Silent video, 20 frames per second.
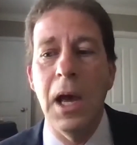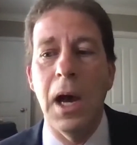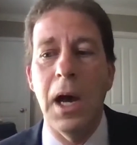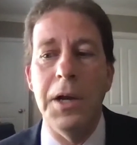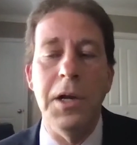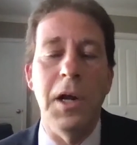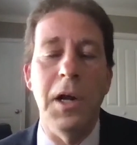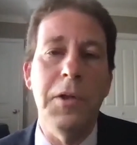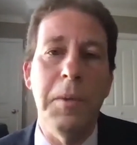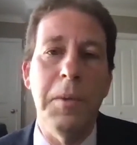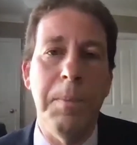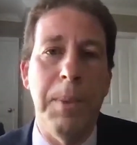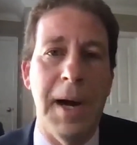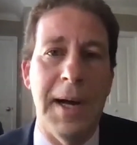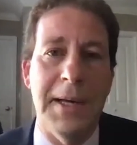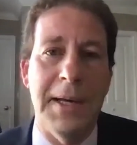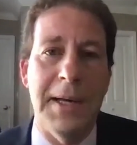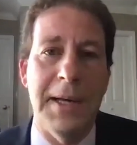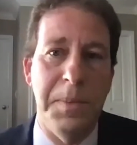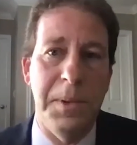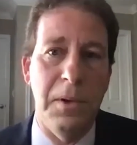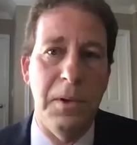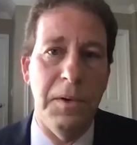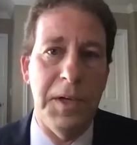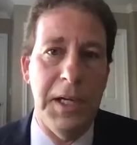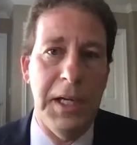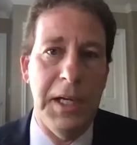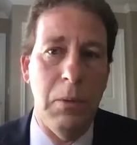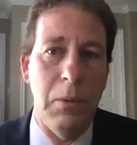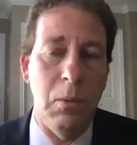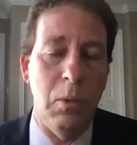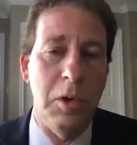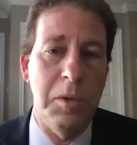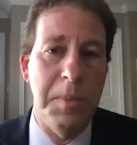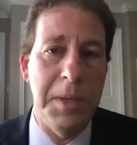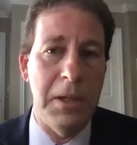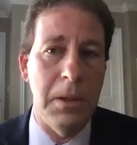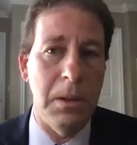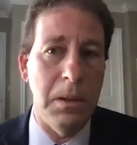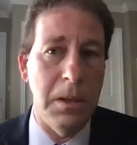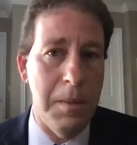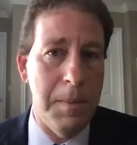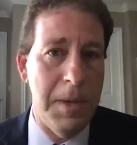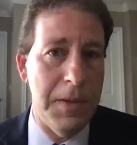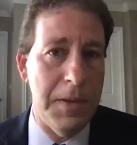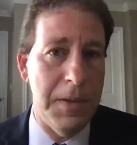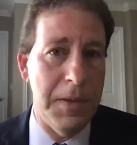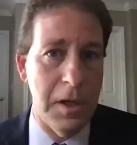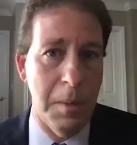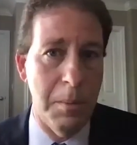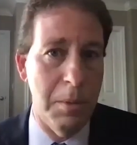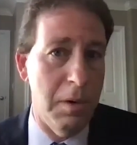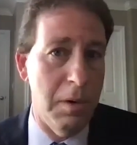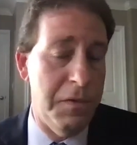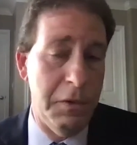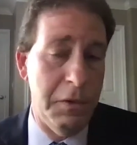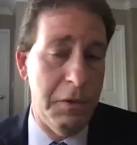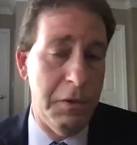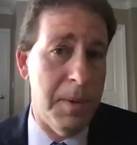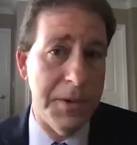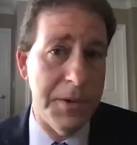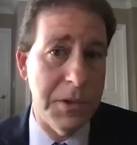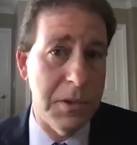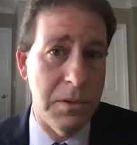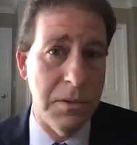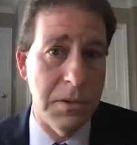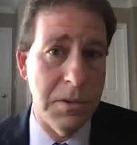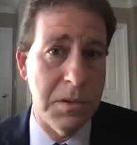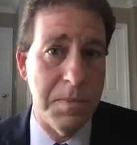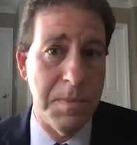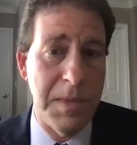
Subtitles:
Another possibility would be to limit the number of filibusters,